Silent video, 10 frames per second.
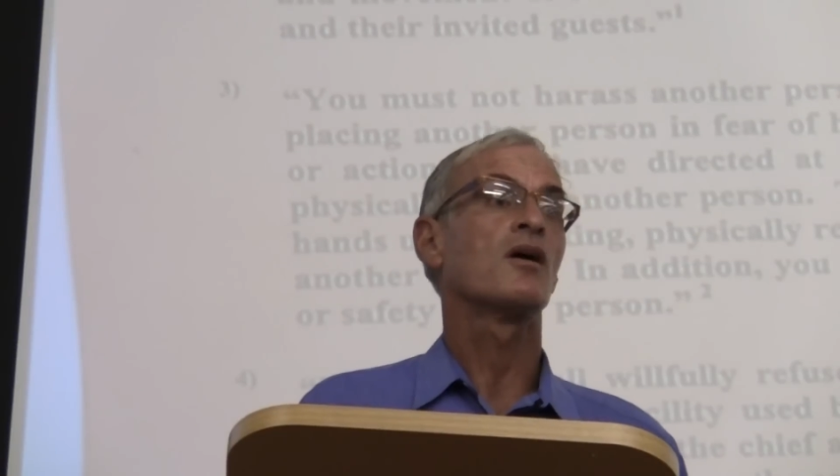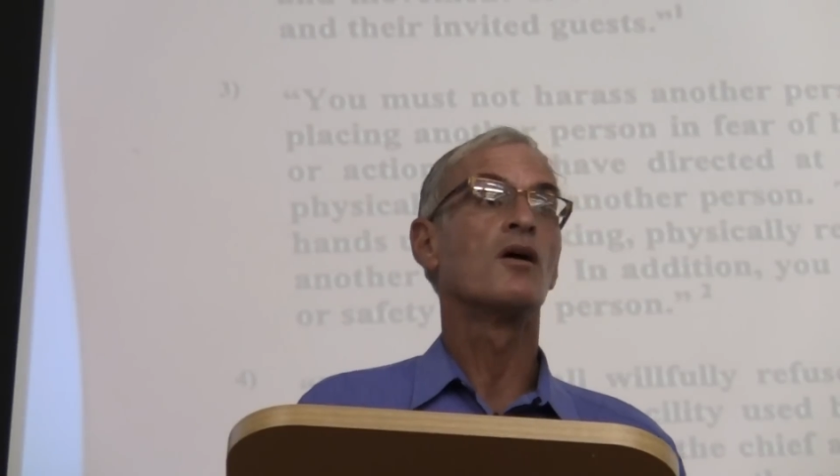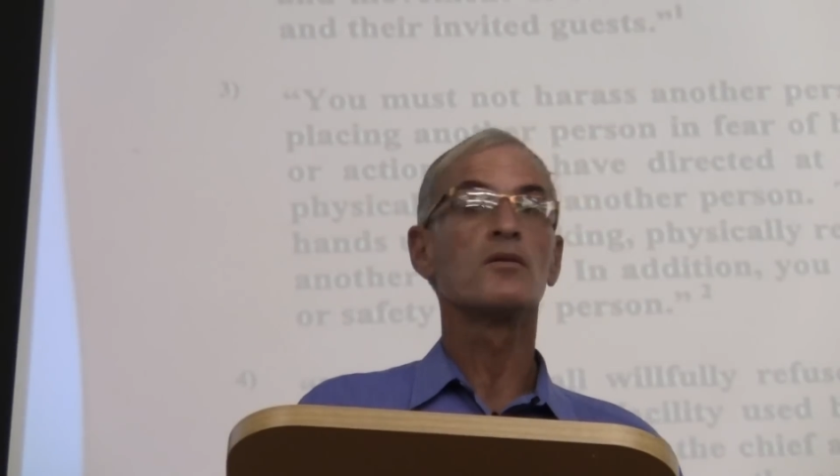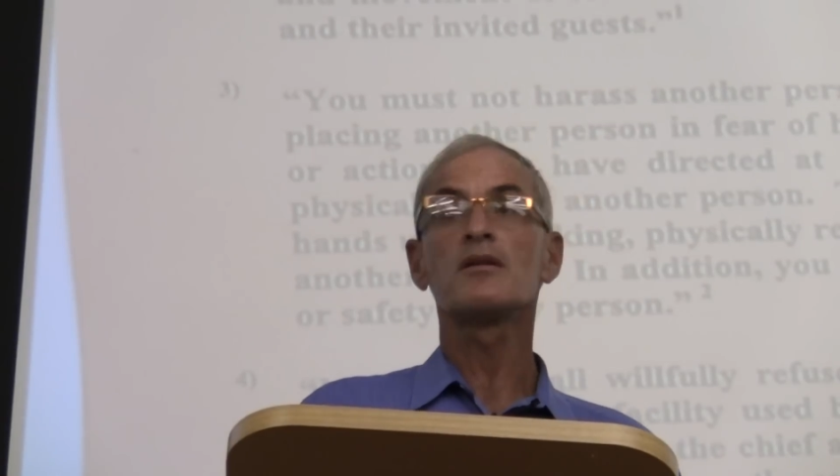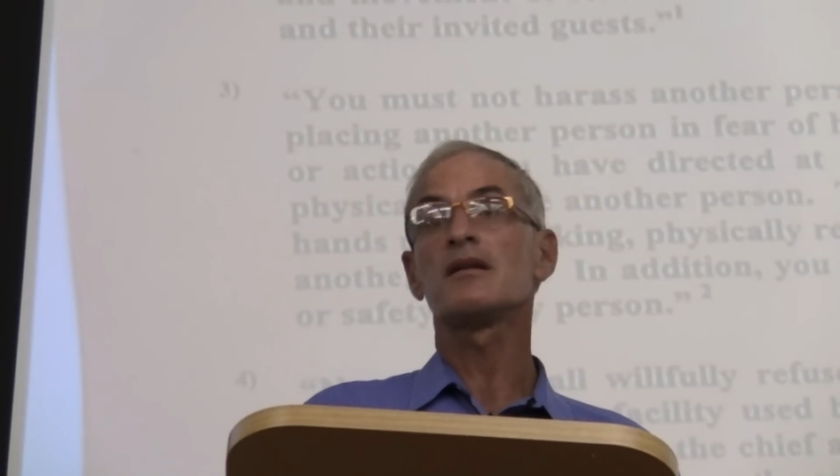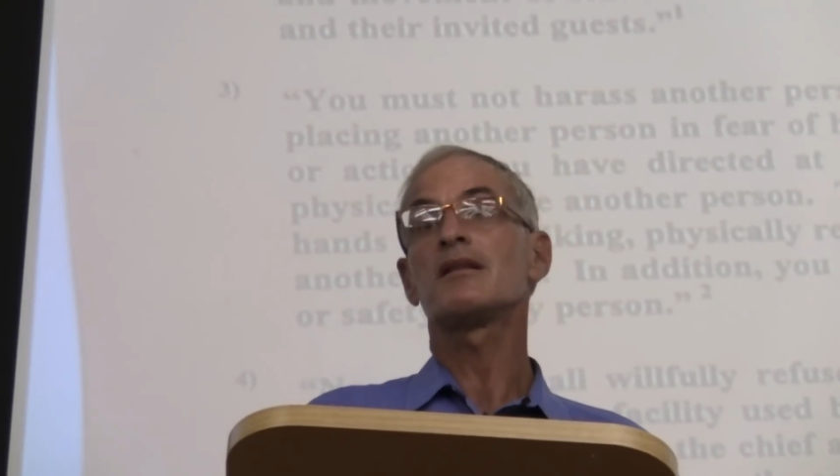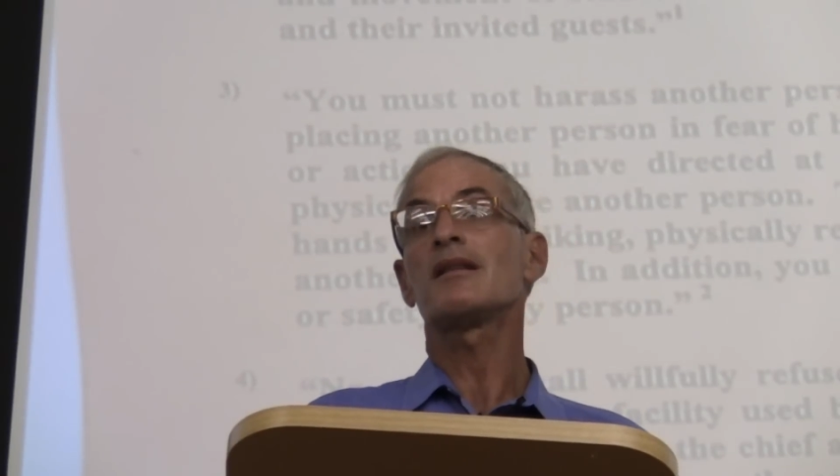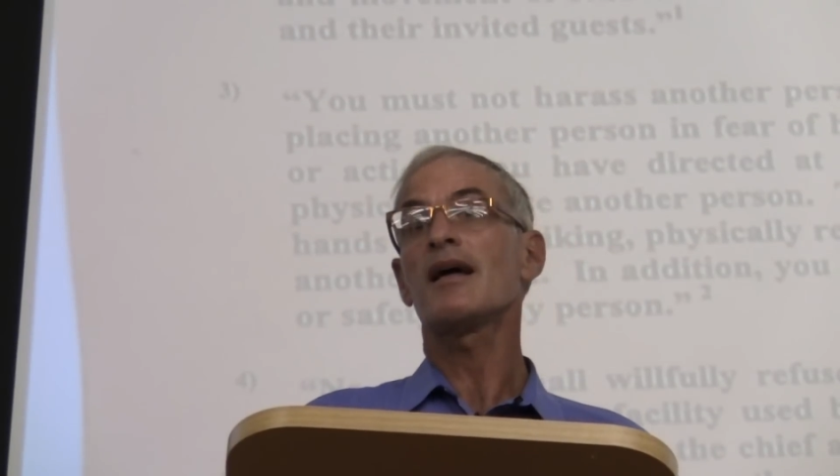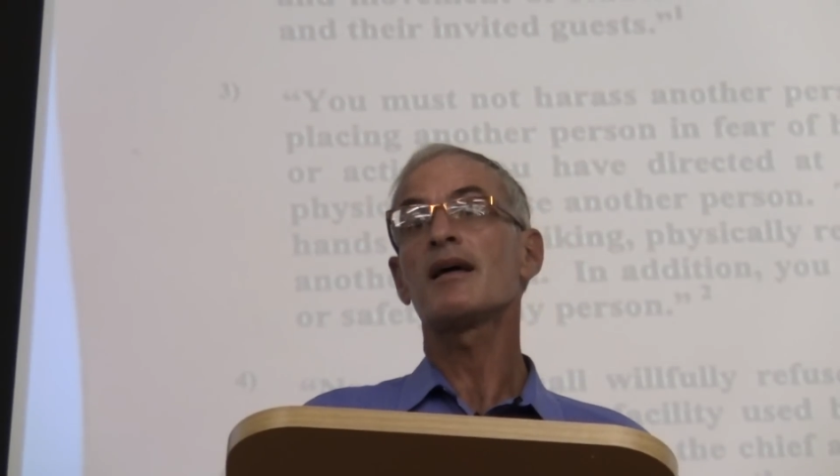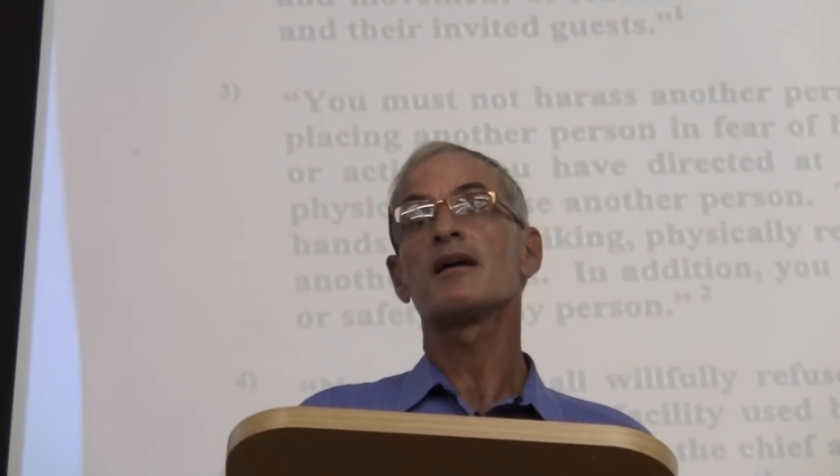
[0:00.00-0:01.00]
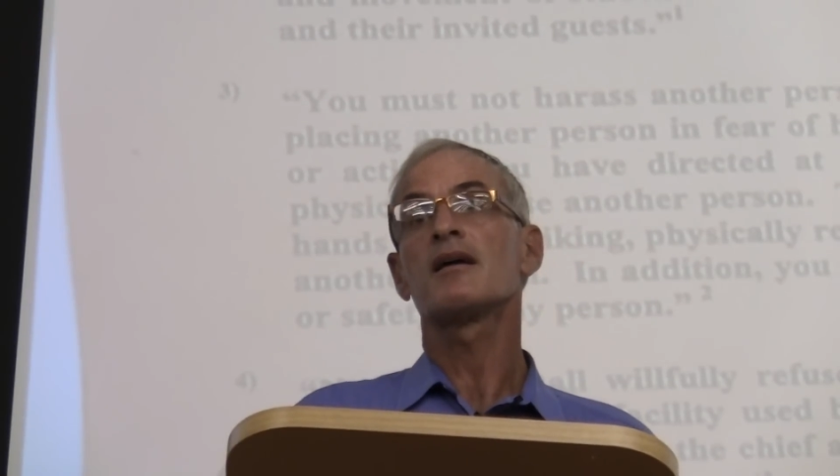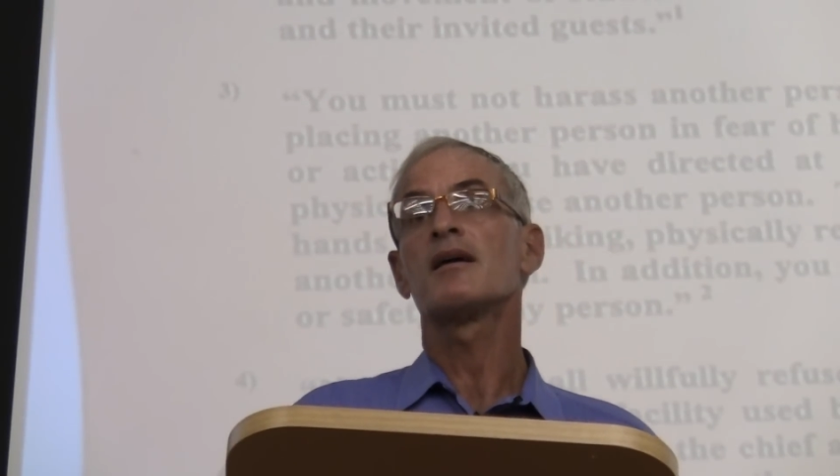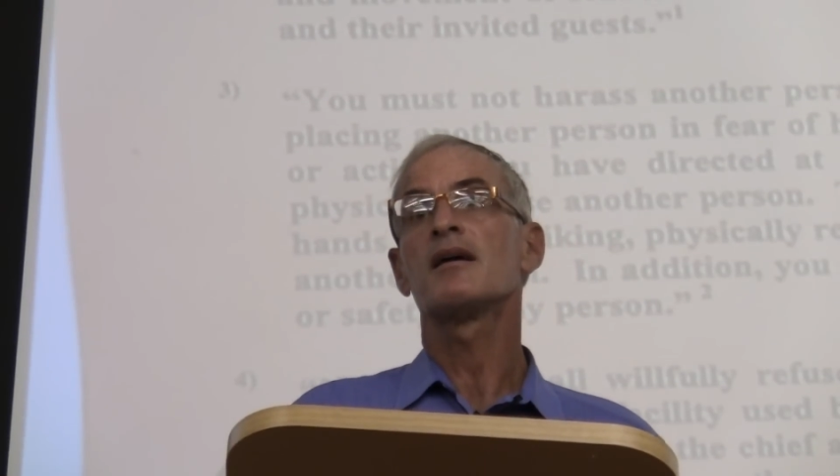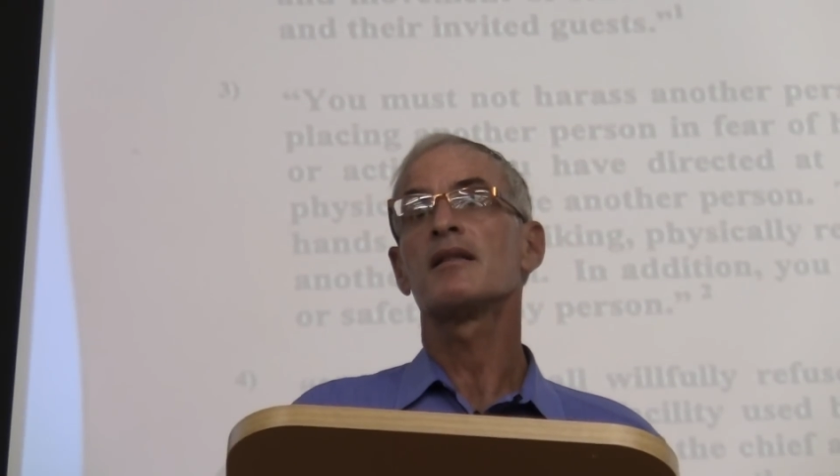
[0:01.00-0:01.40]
the only leg